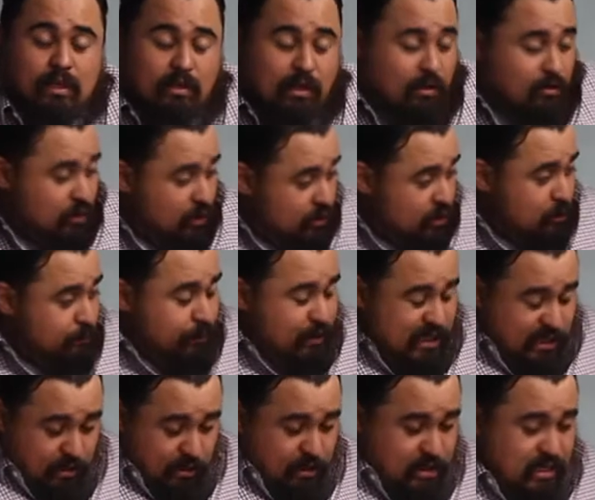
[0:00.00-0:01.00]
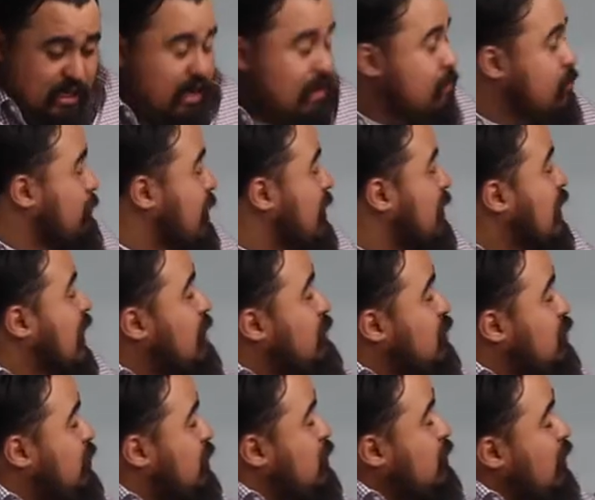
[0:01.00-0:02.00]
Now, during this particular time, Malachi
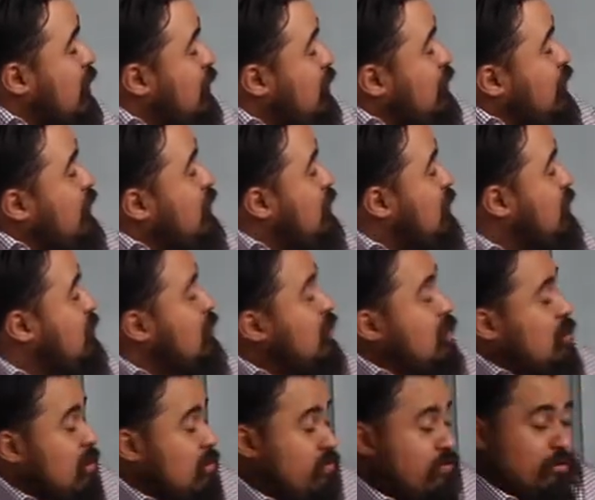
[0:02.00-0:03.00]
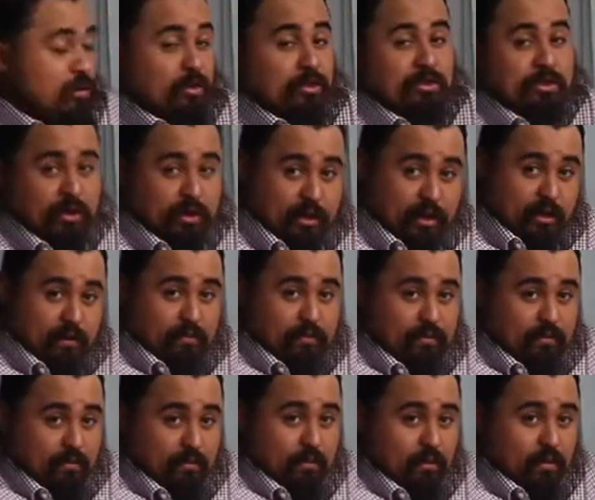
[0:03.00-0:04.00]
was written around the year 430.
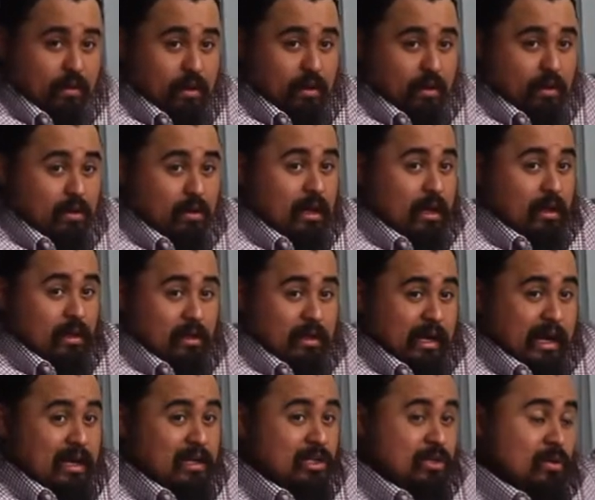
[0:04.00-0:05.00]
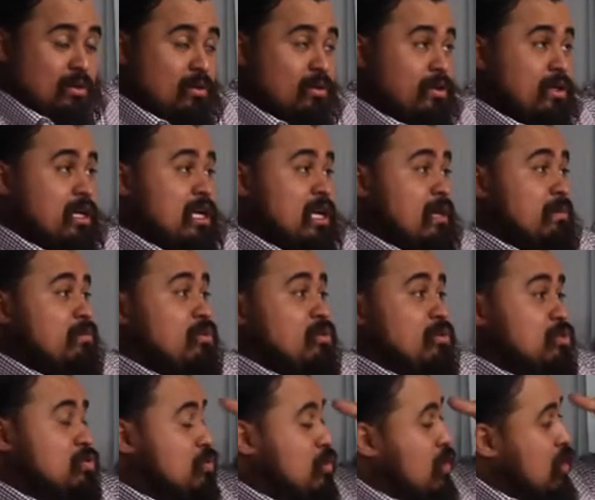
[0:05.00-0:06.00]
Okay, the
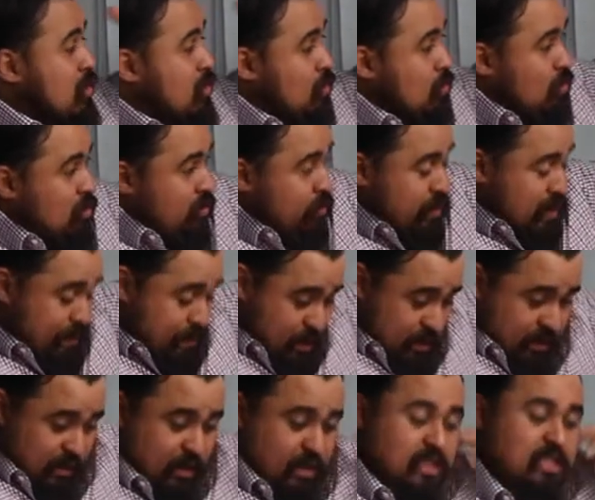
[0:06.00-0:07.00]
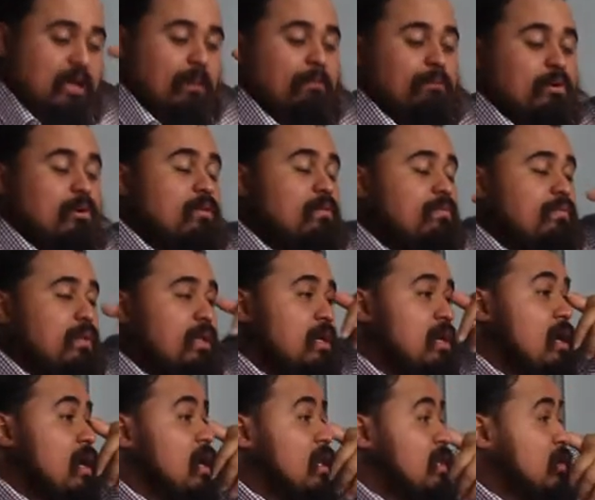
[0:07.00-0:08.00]
Hebrews were rebuilding the temple.
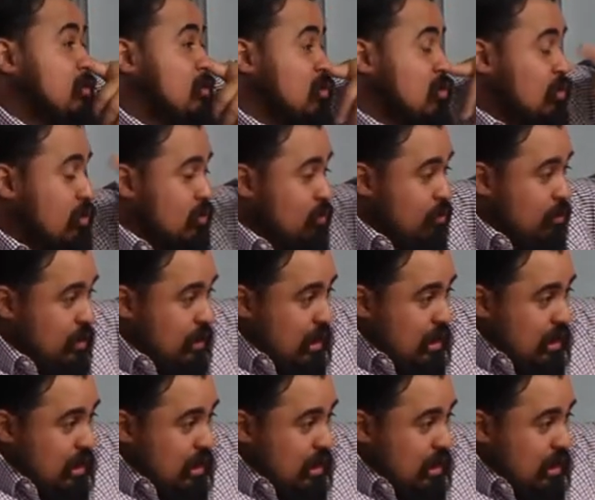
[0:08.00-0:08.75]
They were doing,